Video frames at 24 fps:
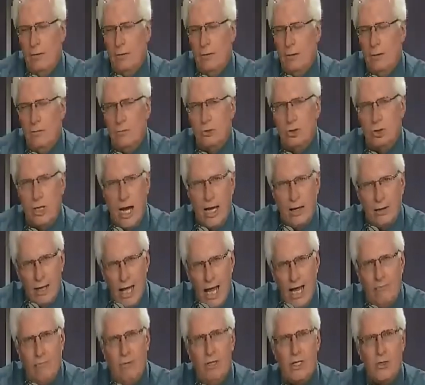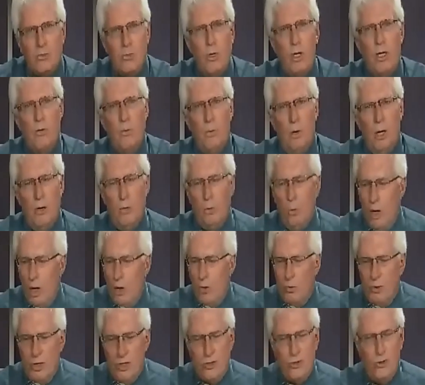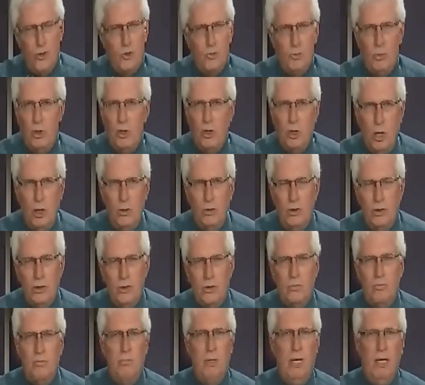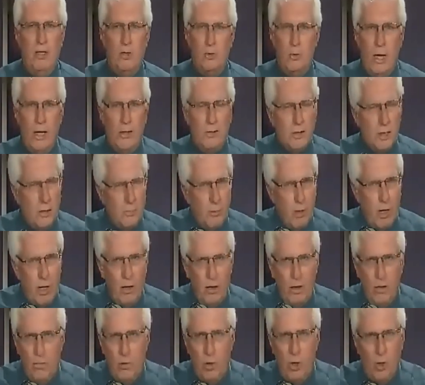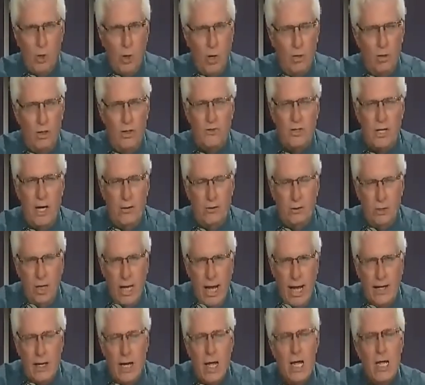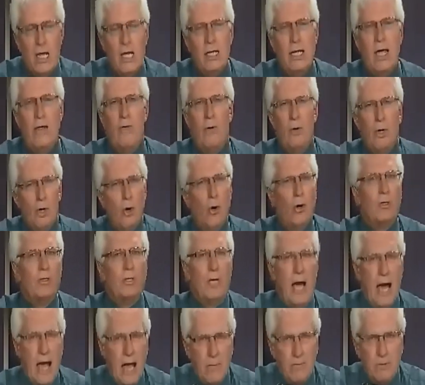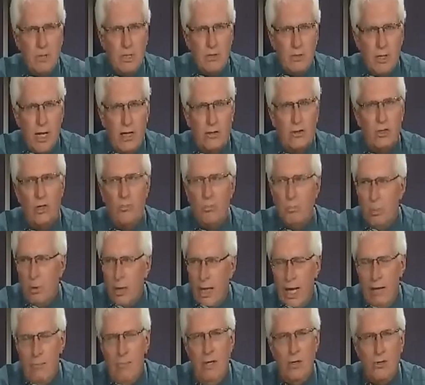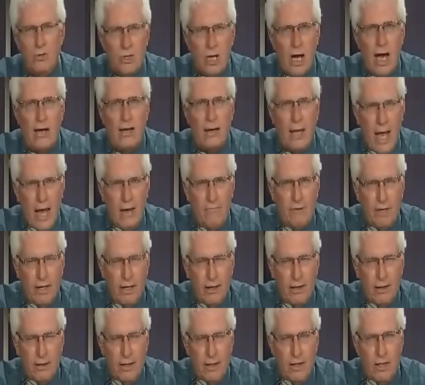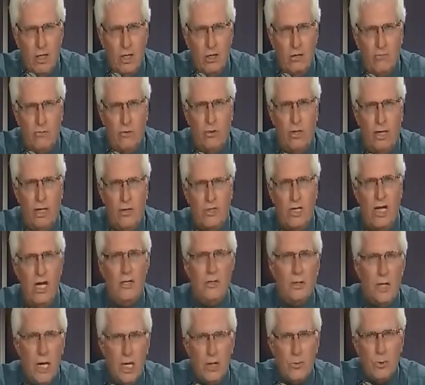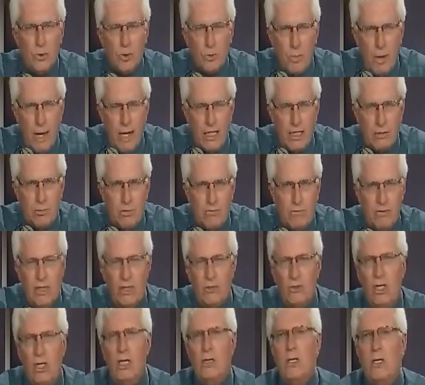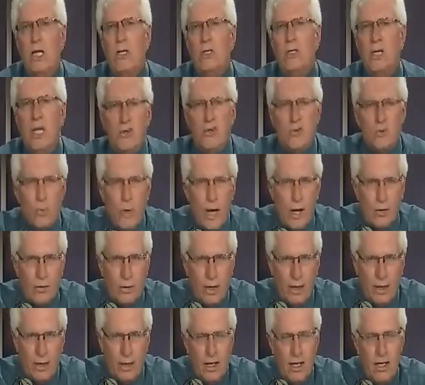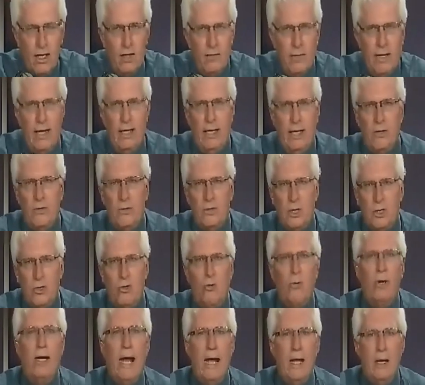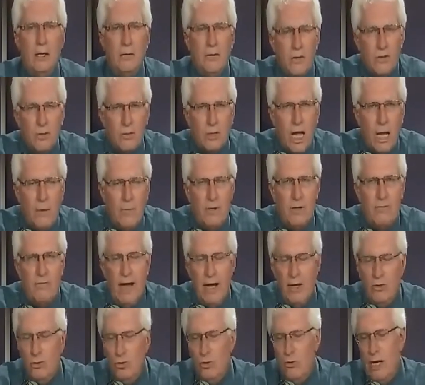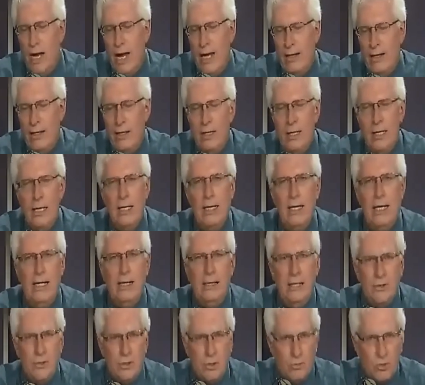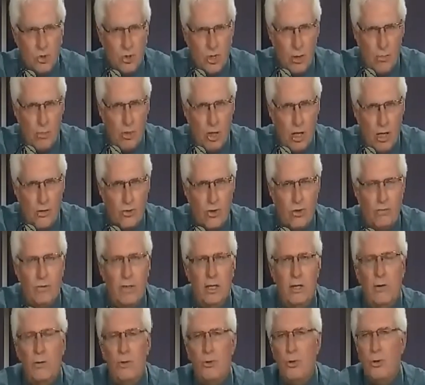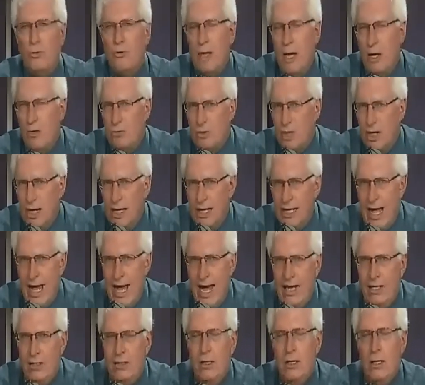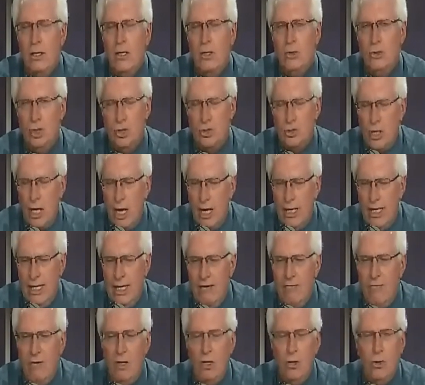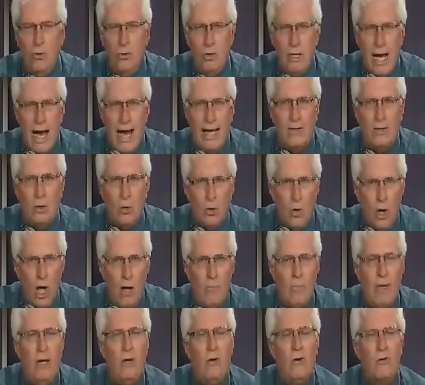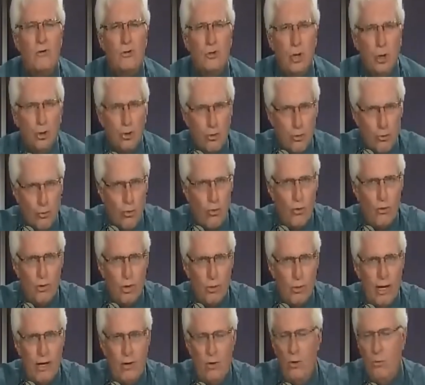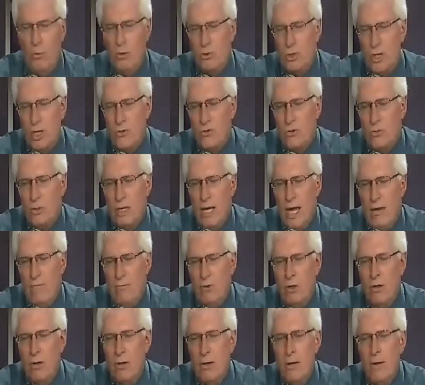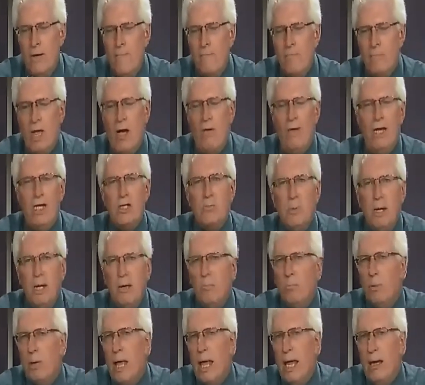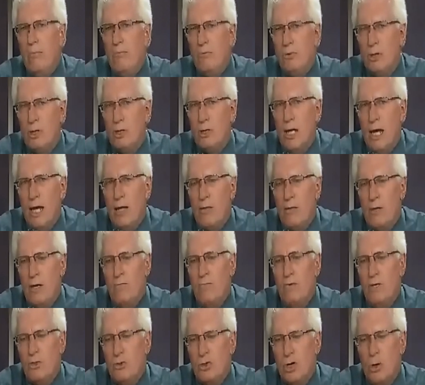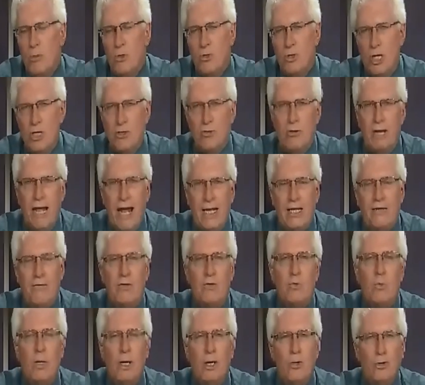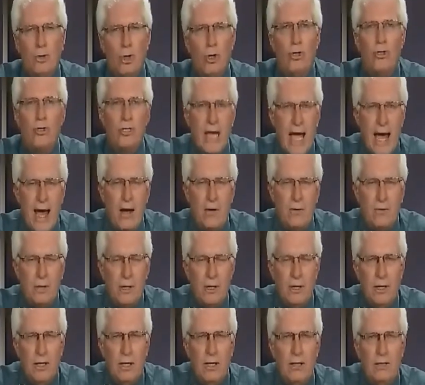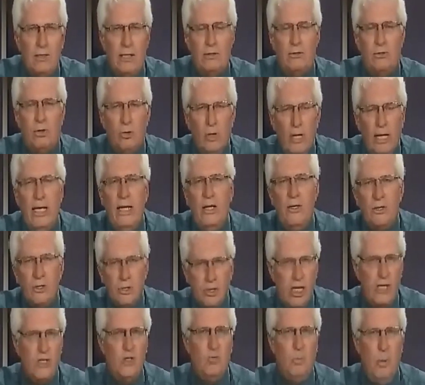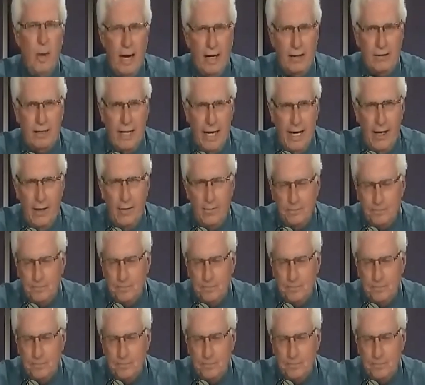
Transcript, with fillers: uh, Scott Lively is one of the one, a well-researched book called "The Pink Swastika" brought, brought all this out to light. Now, the New York Times is out there blaming Scott Lively for this. He's he's responsible for this. He's it's his rhetoric that has uh, created this climate of hate in Uganda. He did some seminars over there in 2009, just giving Uganda lawmakers the truth about homosexual behavior now, he's being blamed for the death of this homosexual activist. Well, it turns out that the leading suspect now